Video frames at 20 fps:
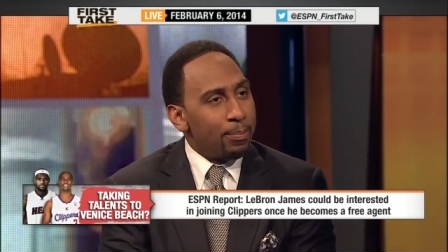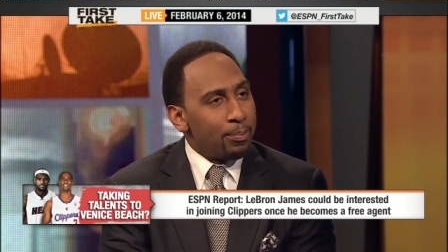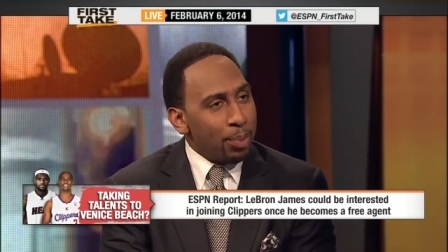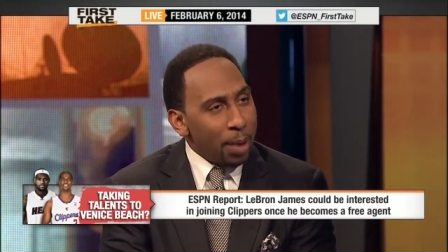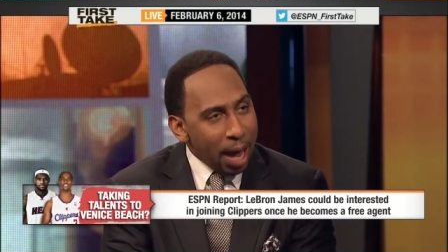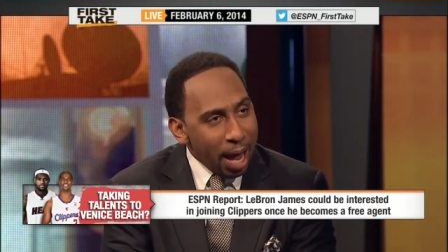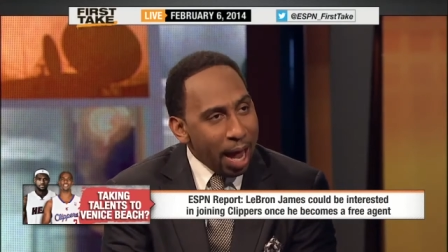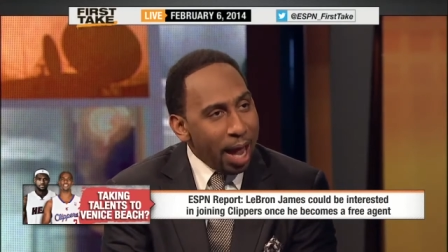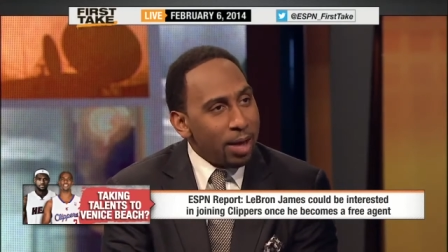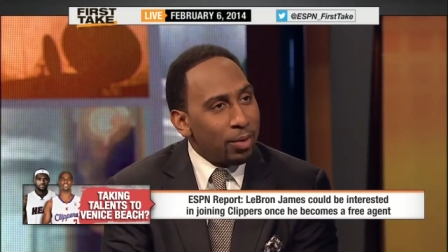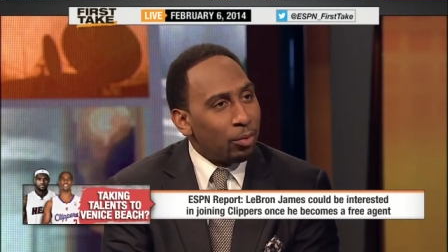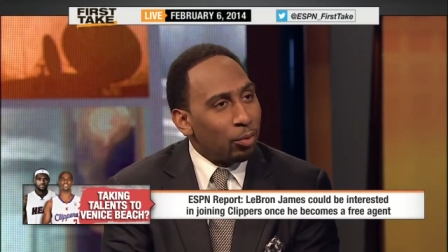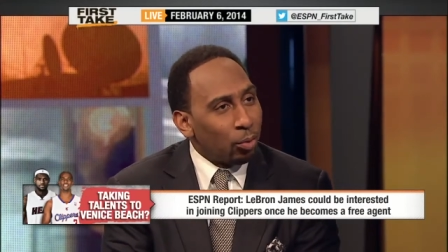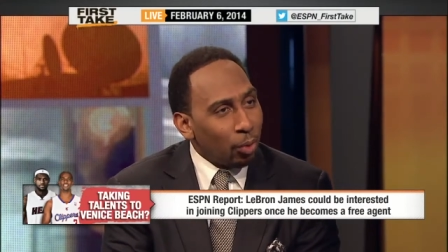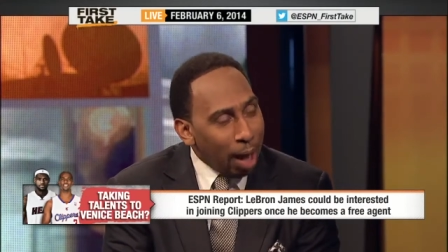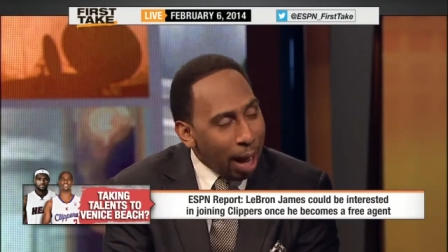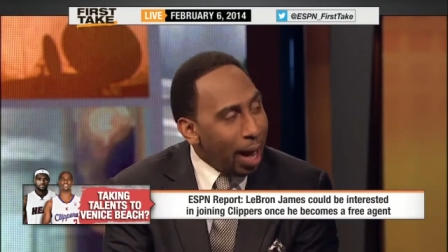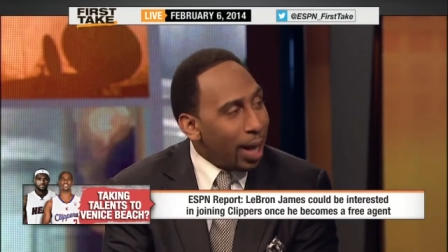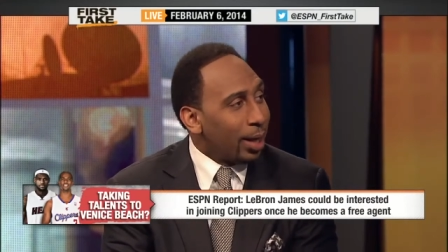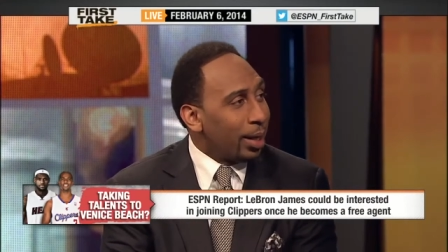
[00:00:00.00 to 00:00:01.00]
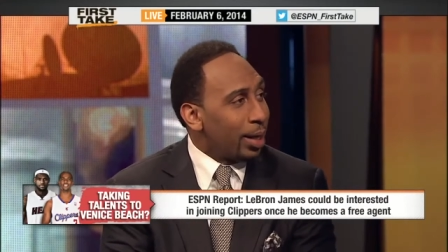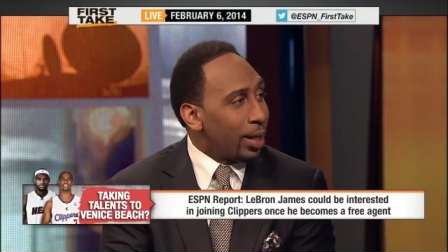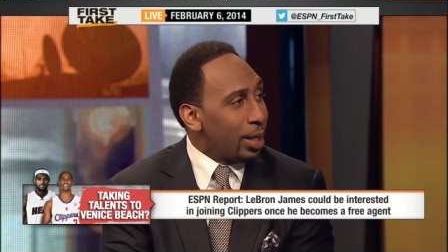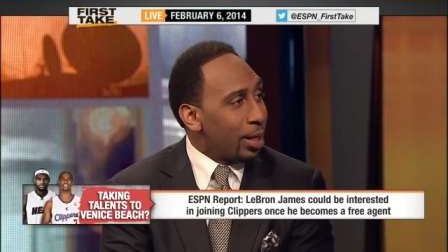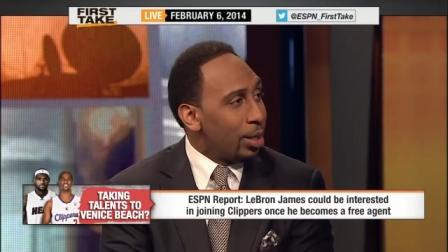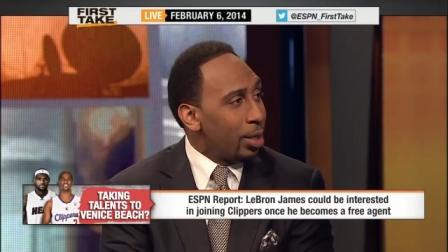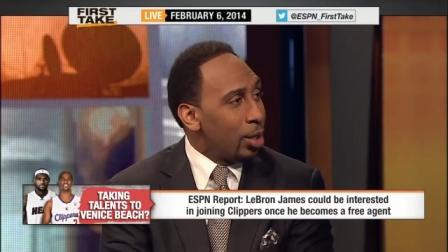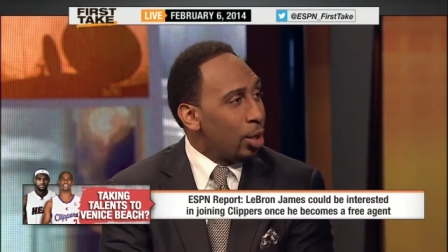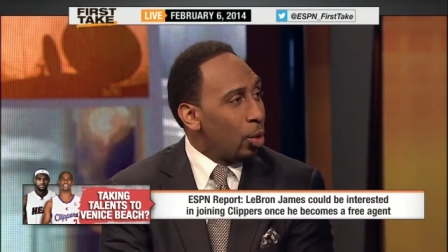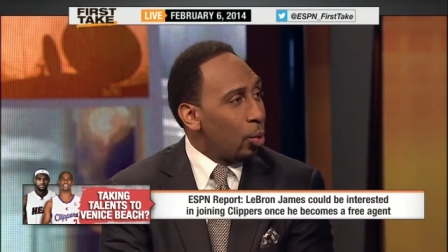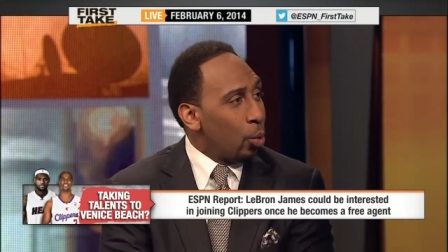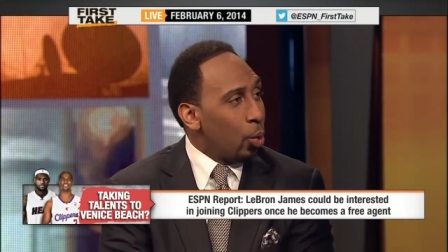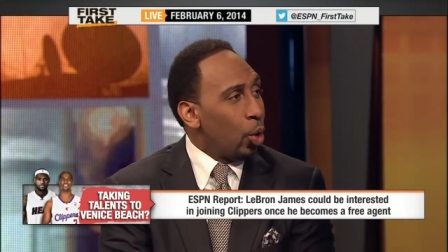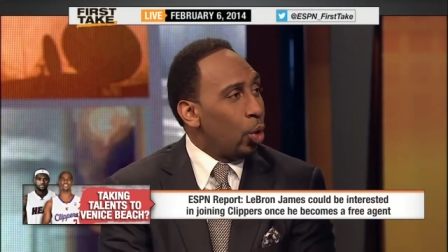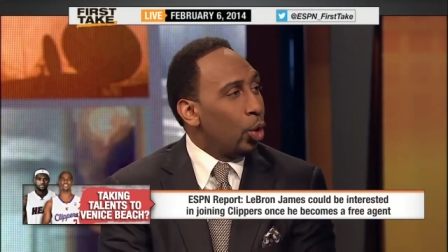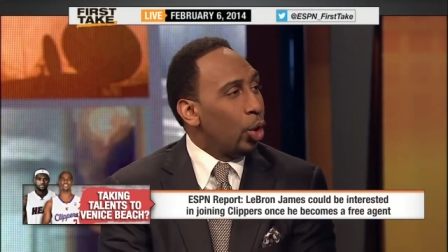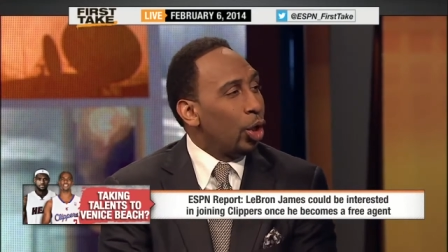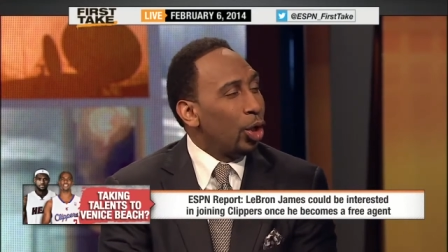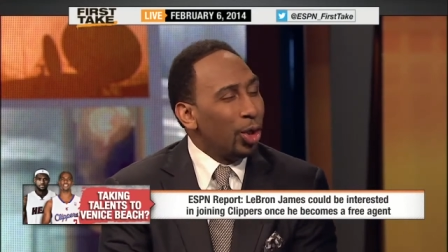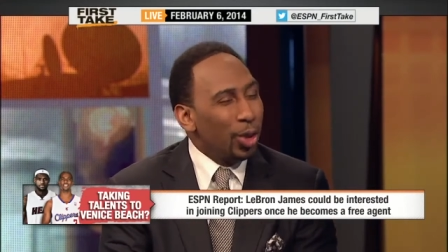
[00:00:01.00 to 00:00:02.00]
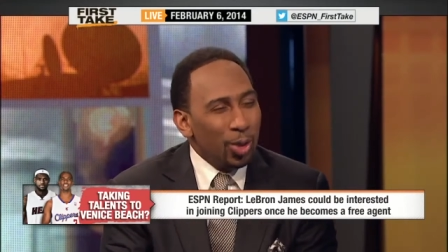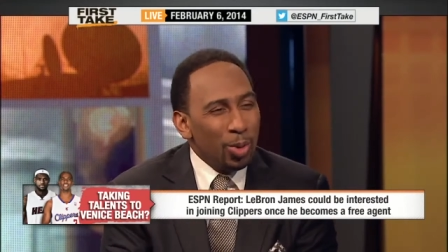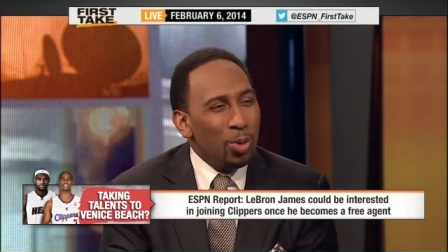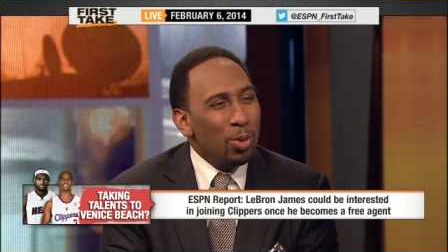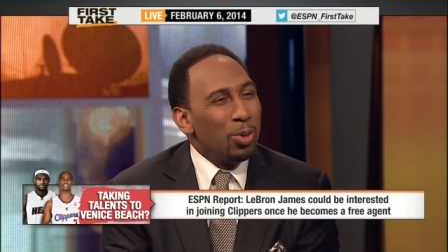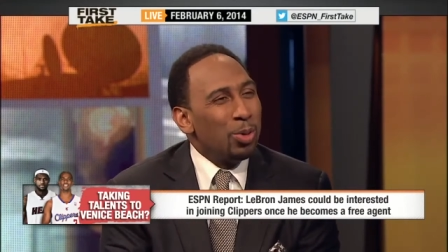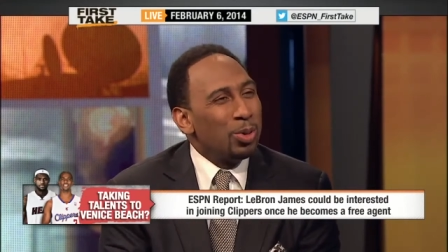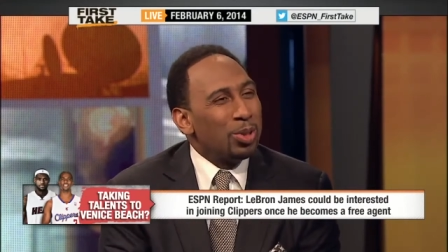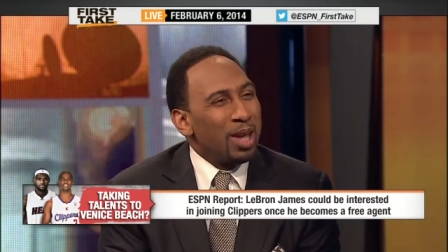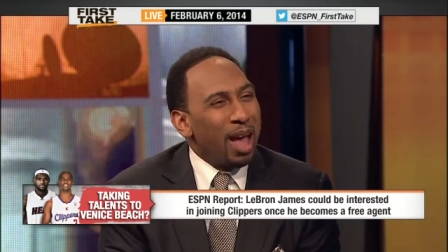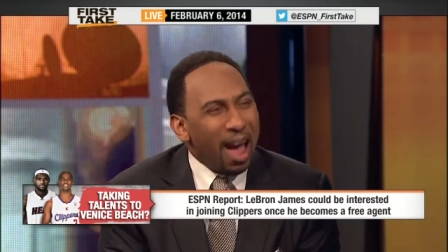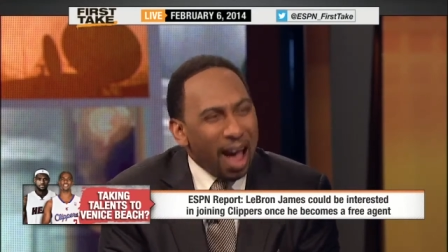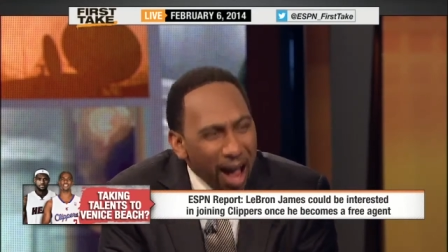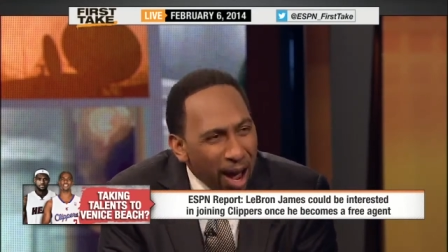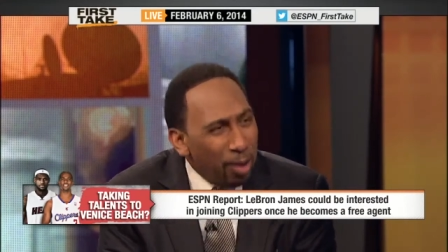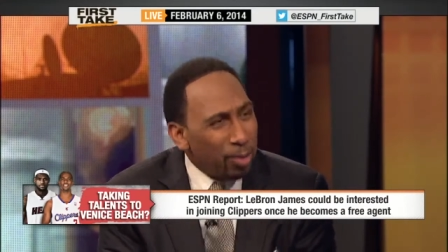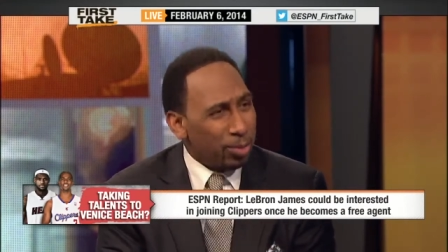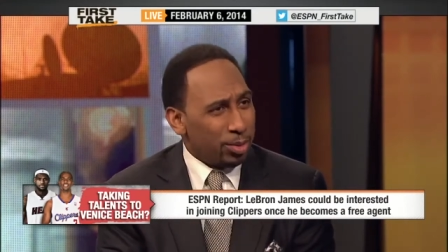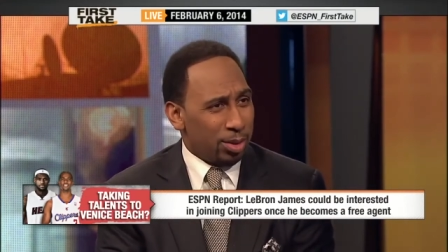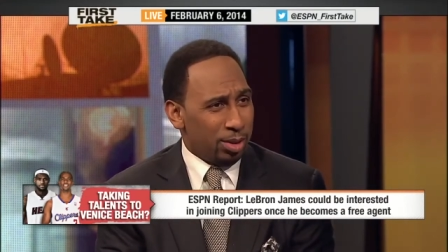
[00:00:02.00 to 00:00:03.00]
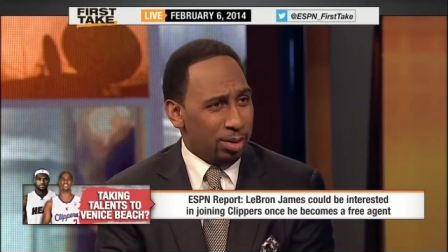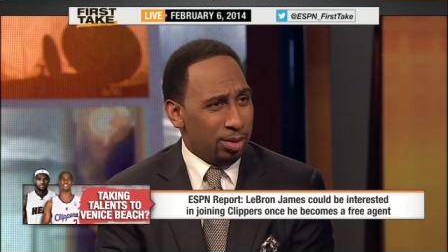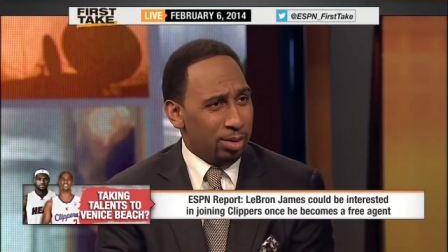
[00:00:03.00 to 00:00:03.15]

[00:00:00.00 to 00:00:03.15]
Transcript: Pat Riley Doesn't will lose out.